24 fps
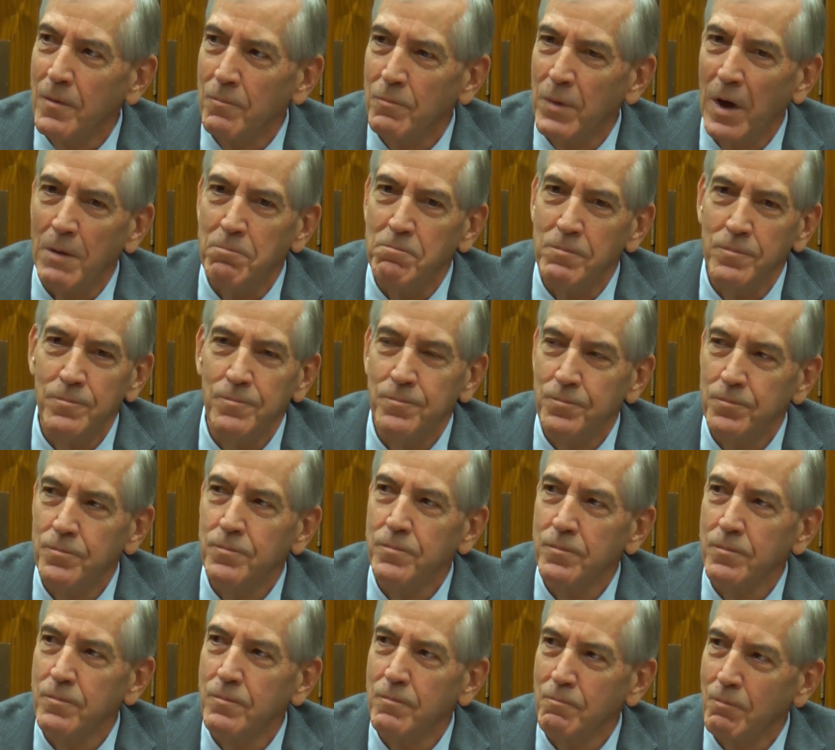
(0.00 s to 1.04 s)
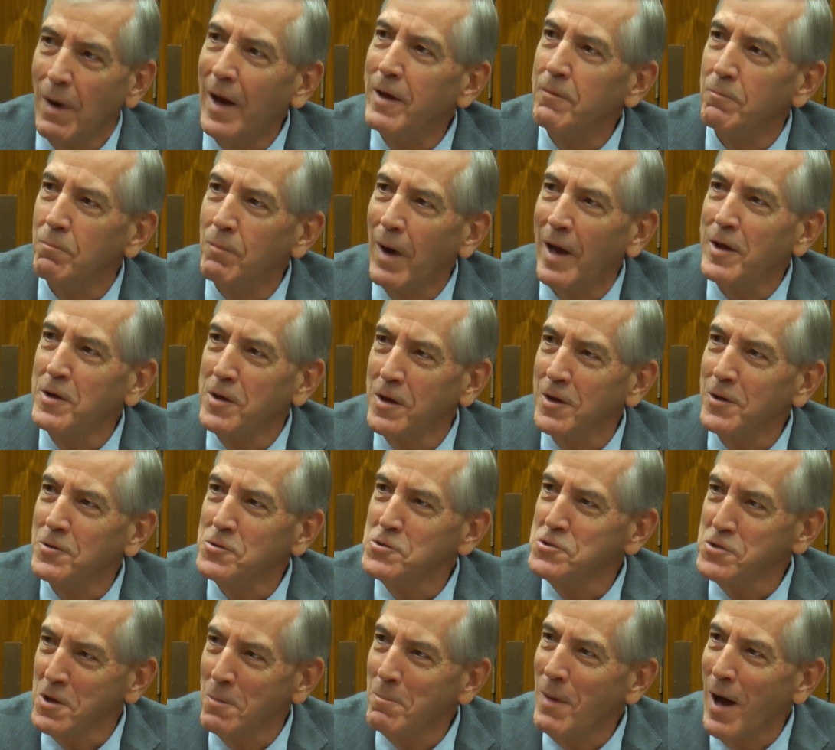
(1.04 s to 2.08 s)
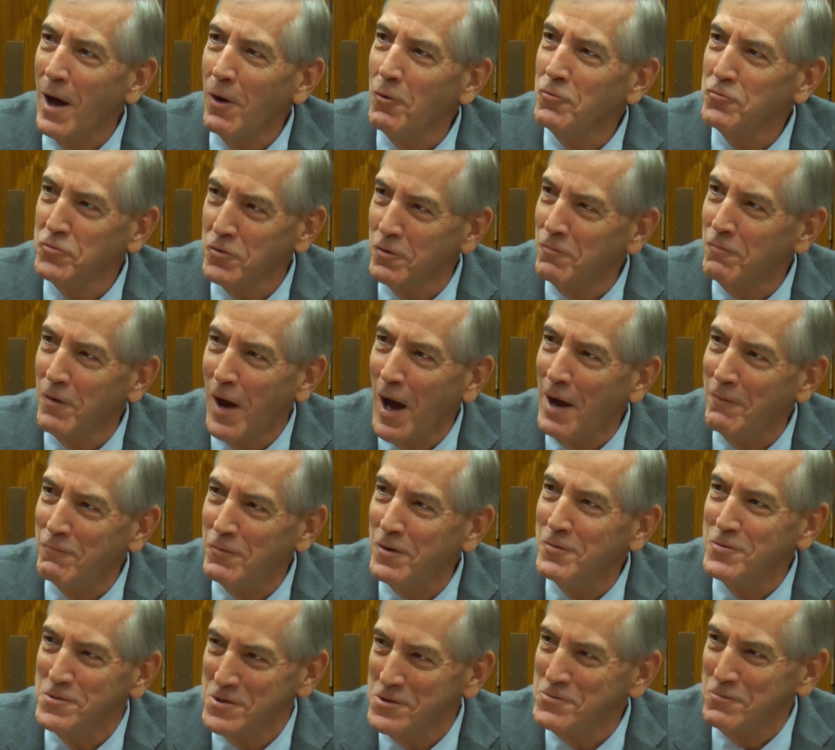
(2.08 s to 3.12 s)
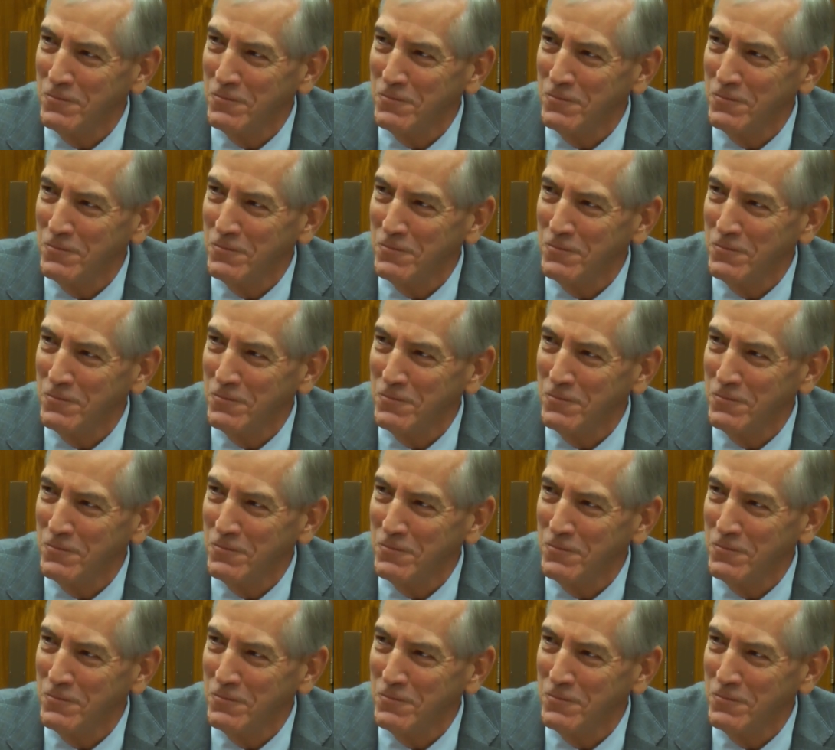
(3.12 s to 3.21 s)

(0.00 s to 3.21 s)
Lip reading: but my kids somehow survived it just